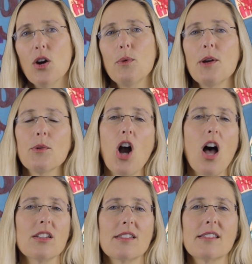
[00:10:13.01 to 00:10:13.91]
We were
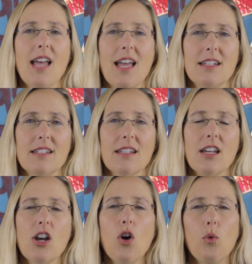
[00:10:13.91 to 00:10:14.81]
all stunned.
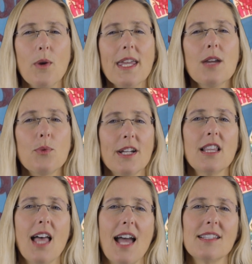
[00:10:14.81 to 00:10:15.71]
We
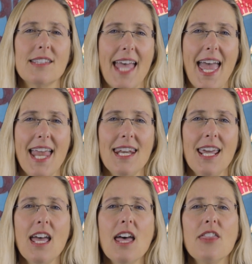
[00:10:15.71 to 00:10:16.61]
realized then
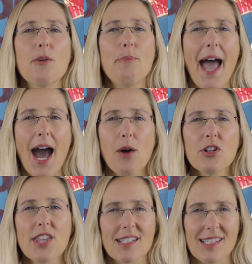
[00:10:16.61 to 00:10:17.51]
the power
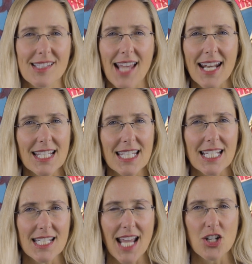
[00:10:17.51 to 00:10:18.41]
that setting the
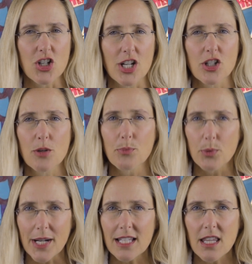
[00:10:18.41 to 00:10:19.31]
intention to
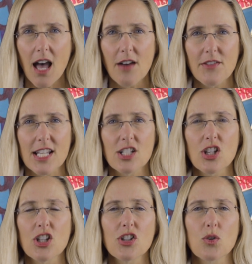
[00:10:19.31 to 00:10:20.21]
bring love into
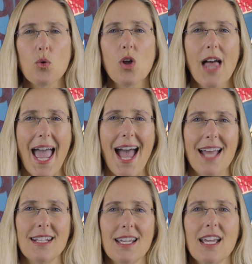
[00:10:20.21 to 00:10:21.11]
the school had.